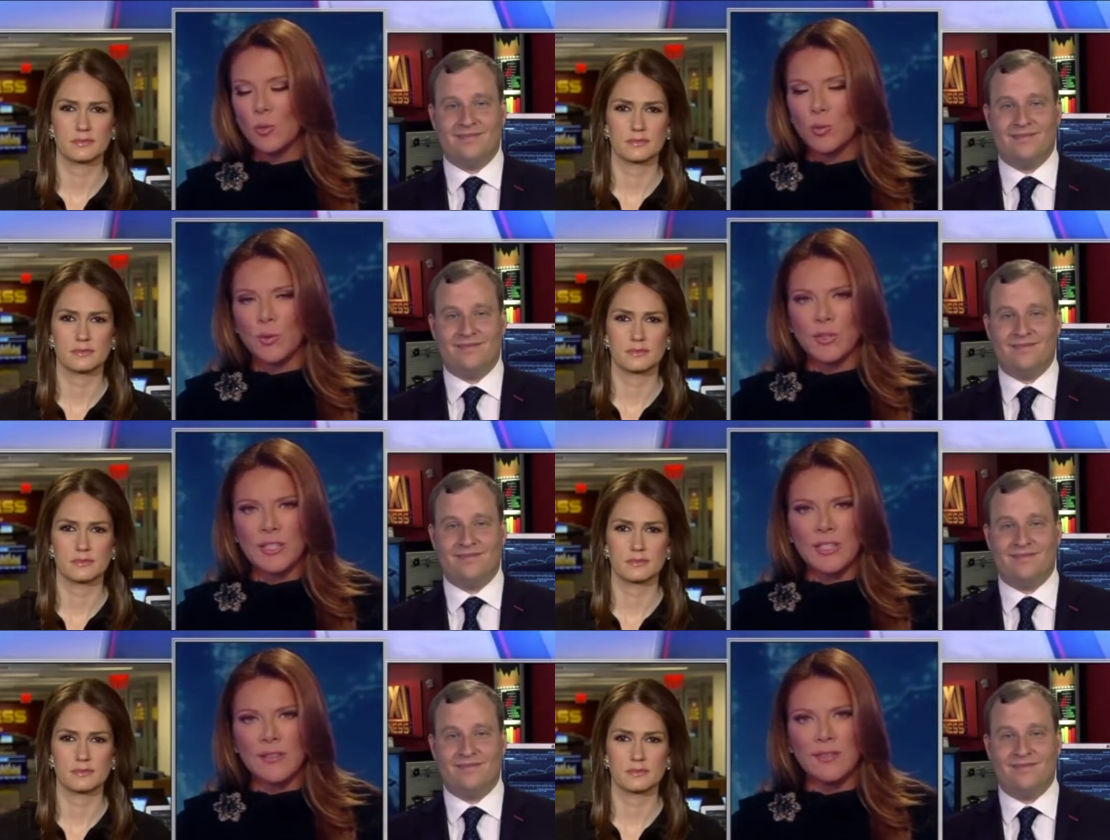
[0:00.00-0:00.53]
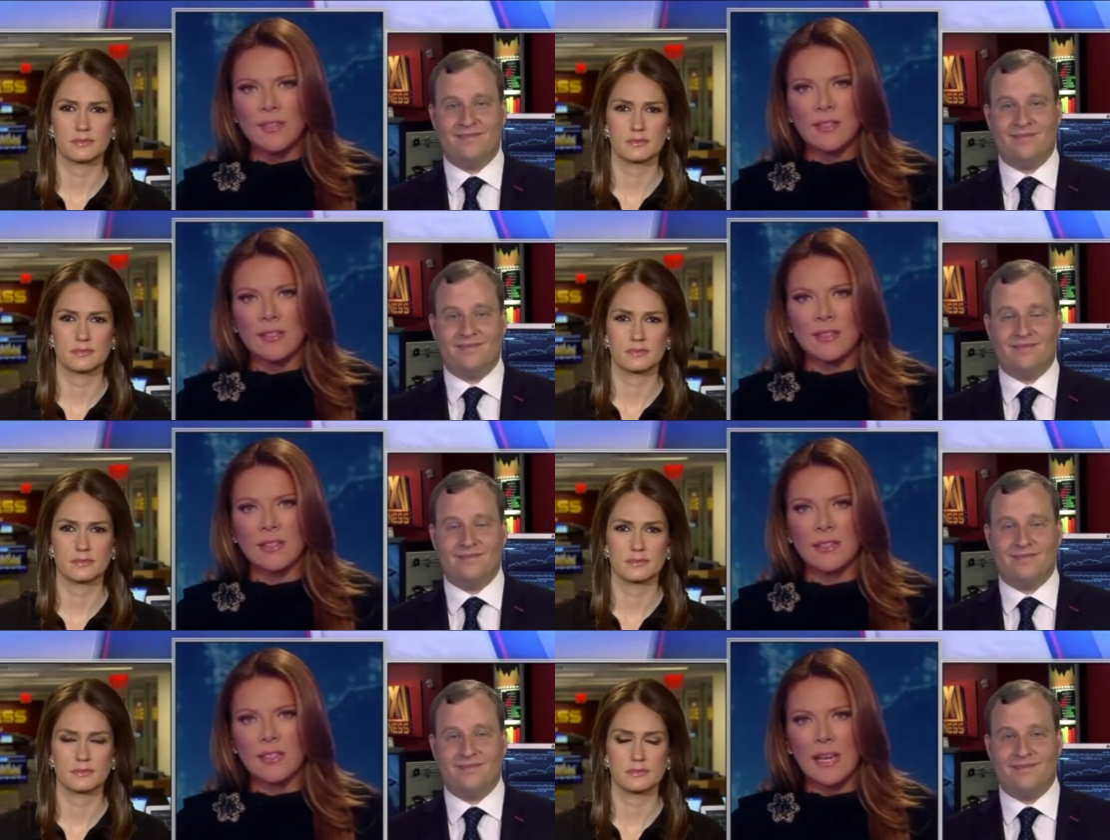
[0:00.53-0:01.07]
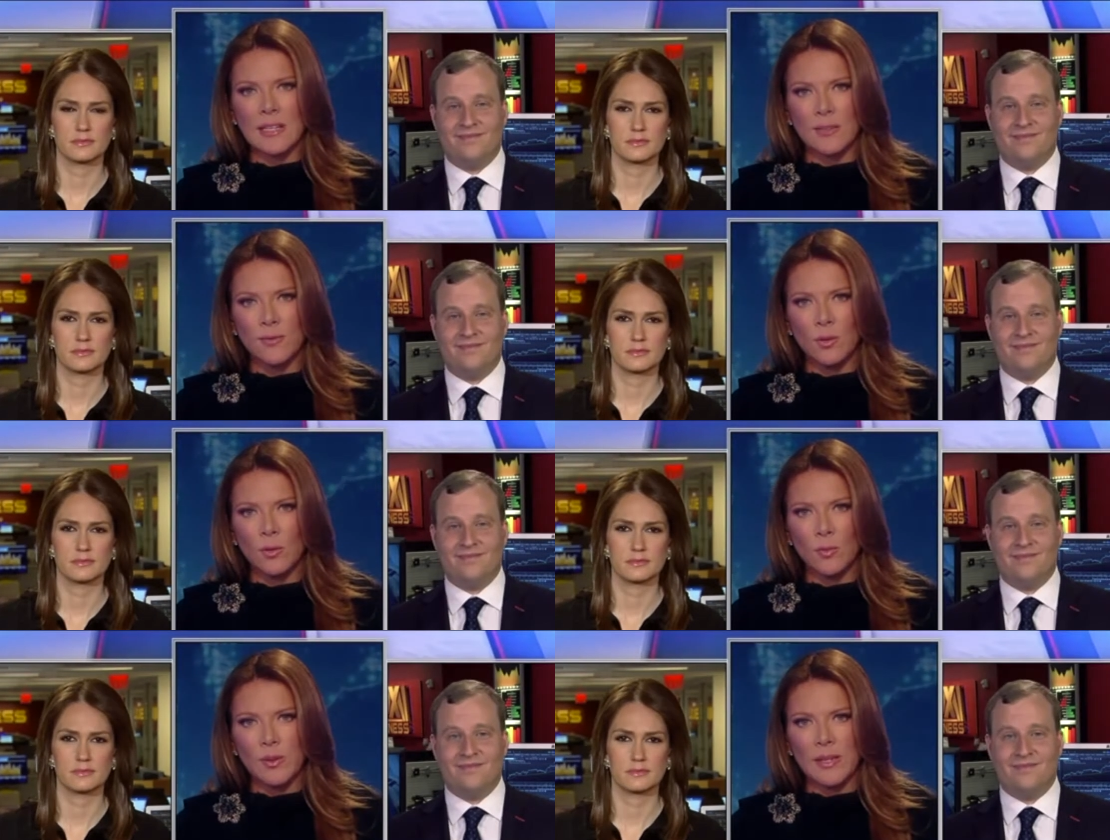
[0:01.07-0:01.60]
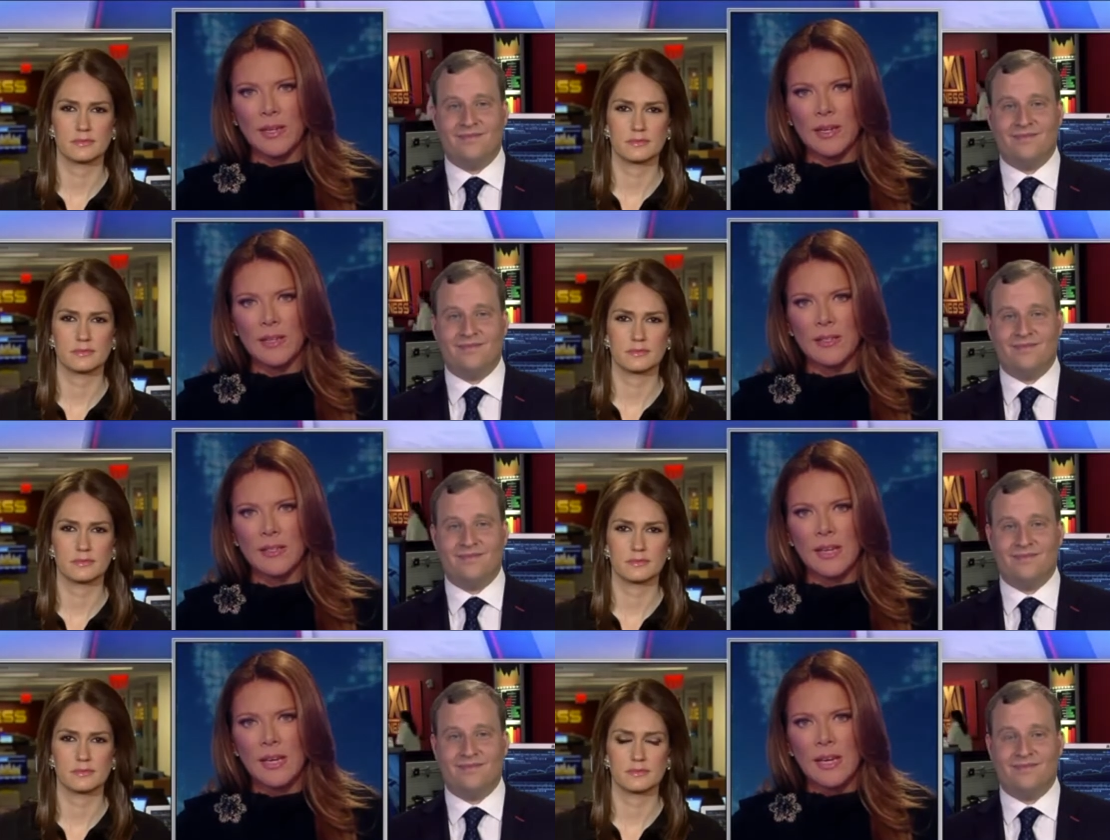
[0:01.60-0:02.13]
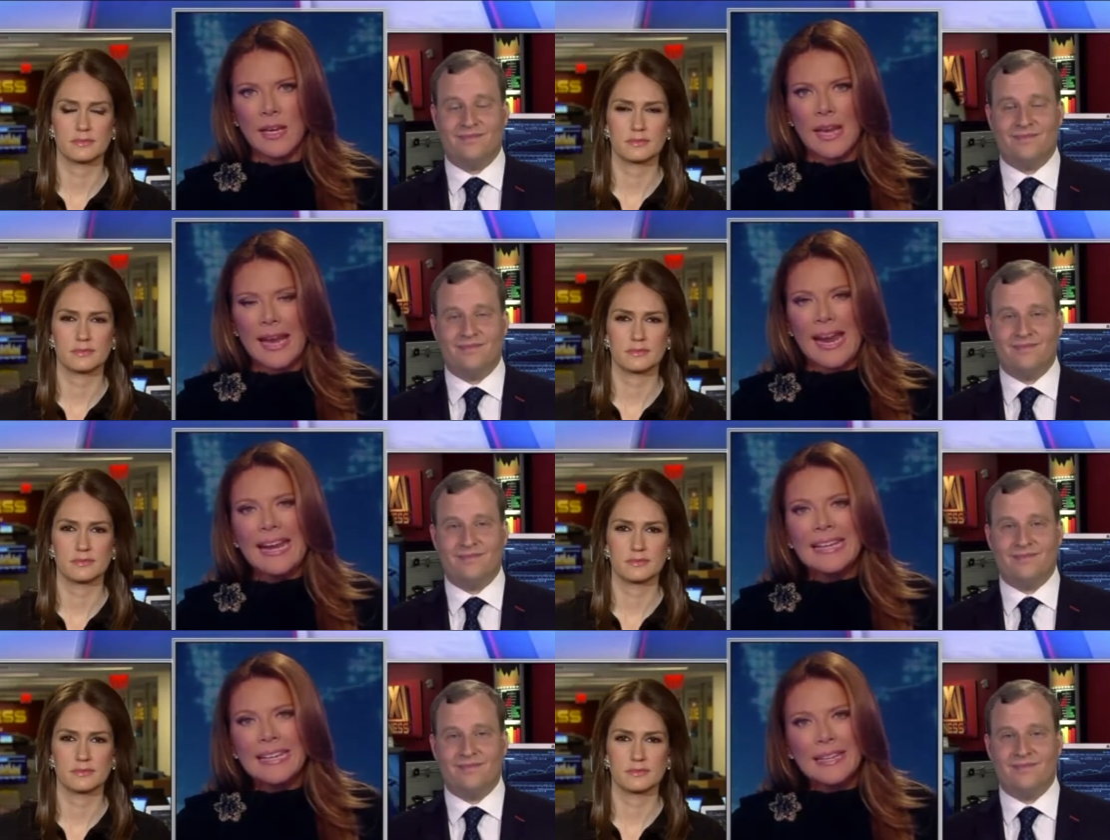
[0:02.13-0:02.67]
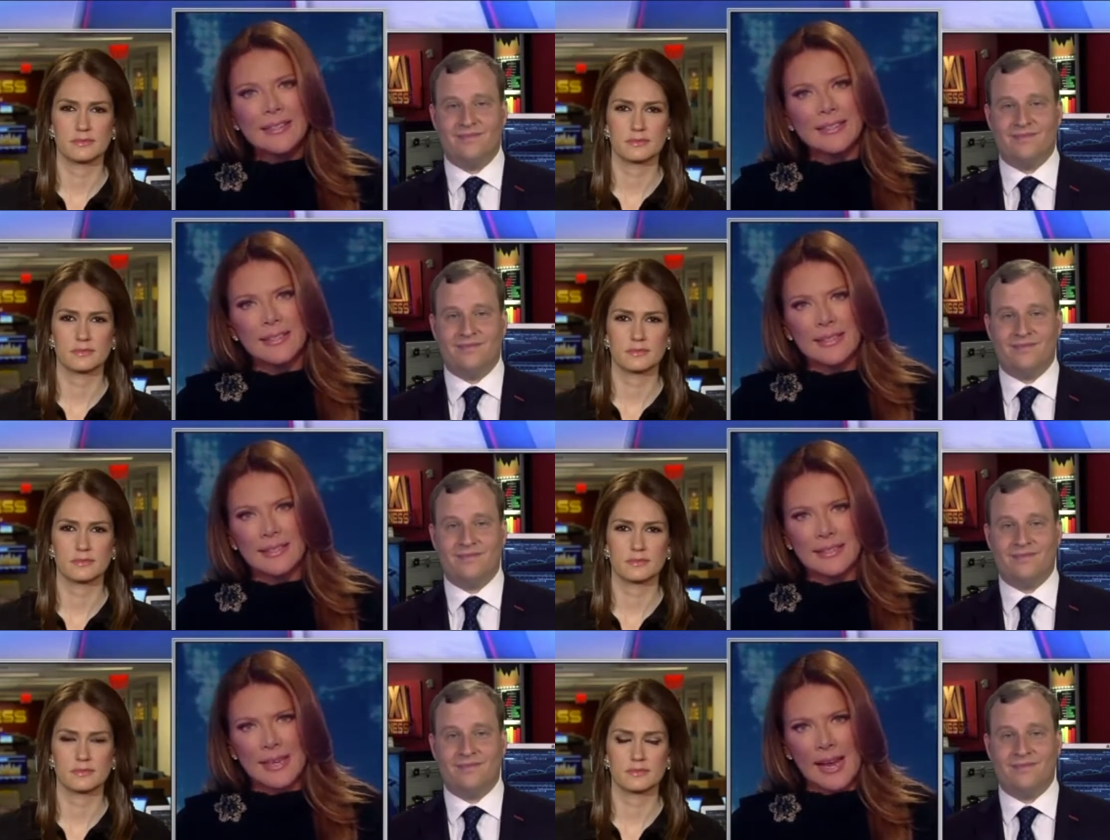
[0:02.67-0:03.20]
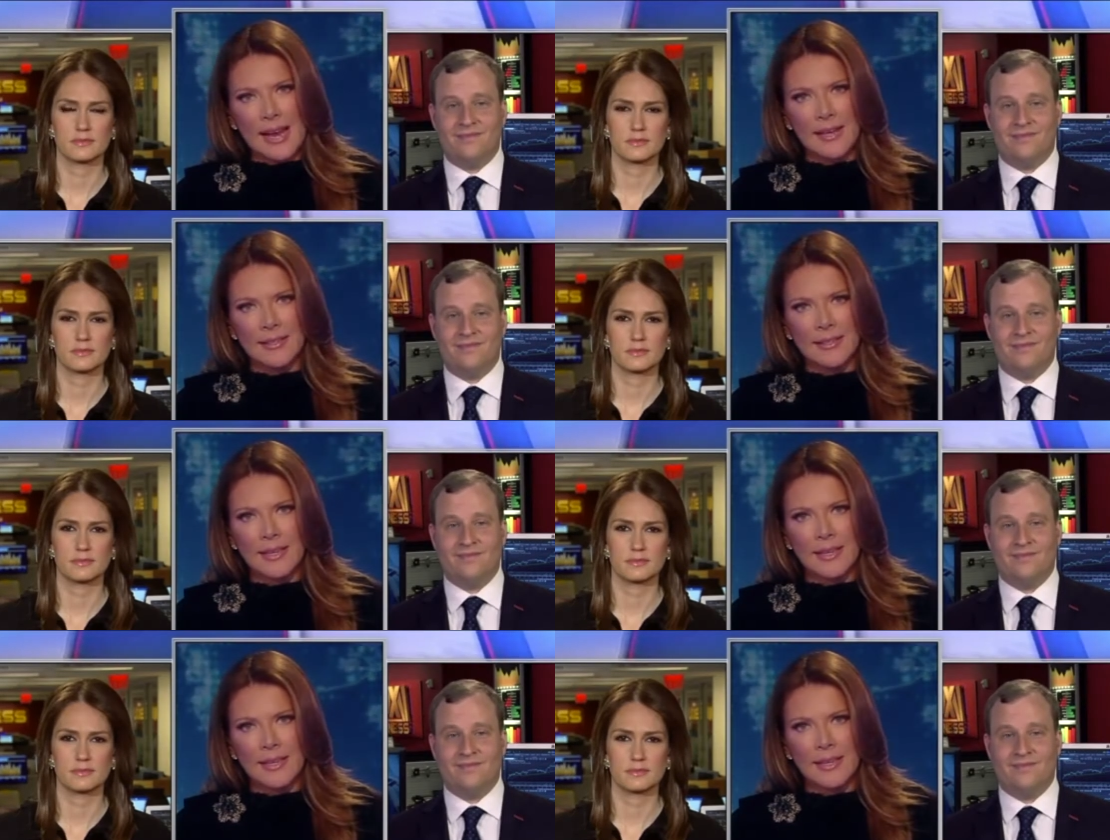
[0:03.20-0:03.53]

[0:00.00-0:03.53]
Speaker 1: perceived as successful because any success